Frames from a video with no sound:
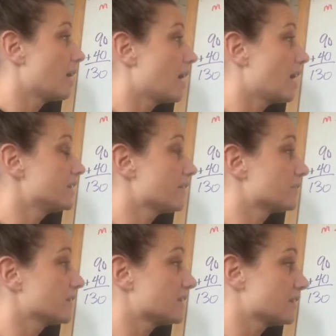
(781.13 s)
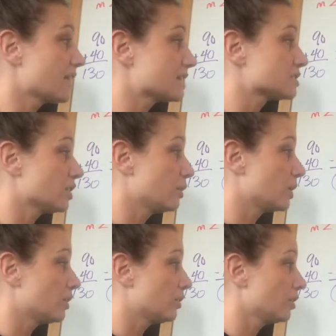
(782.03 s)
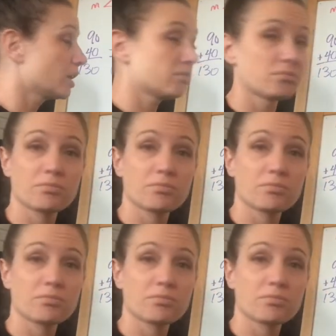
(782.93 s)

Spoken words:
I definitely think that's a great way to do it.